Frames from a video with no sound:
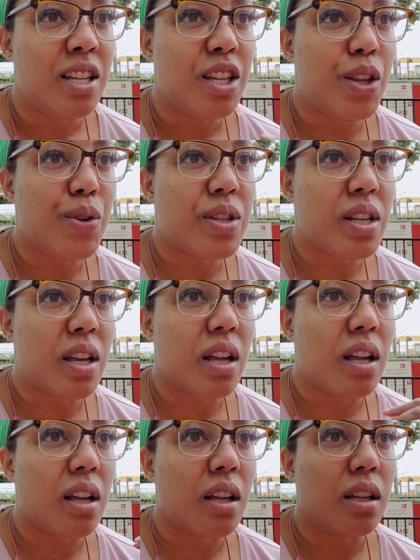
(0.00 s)

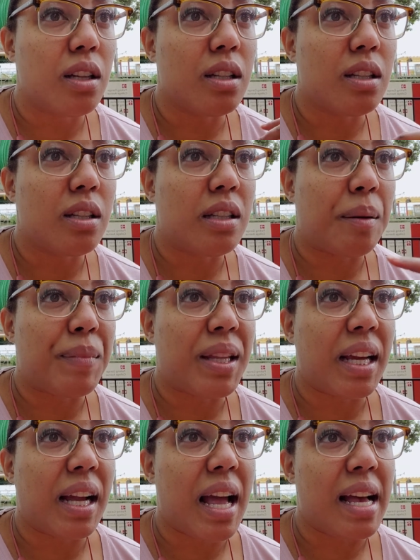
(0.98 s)
using
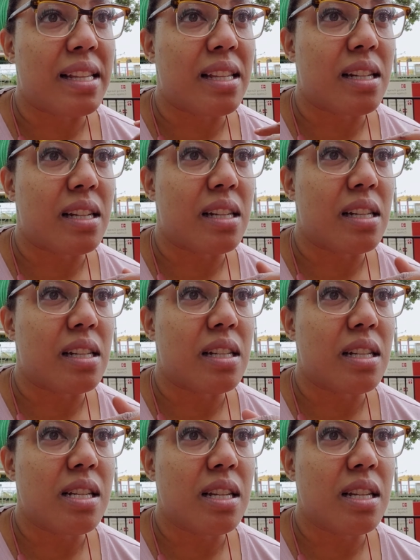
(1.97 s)
something as a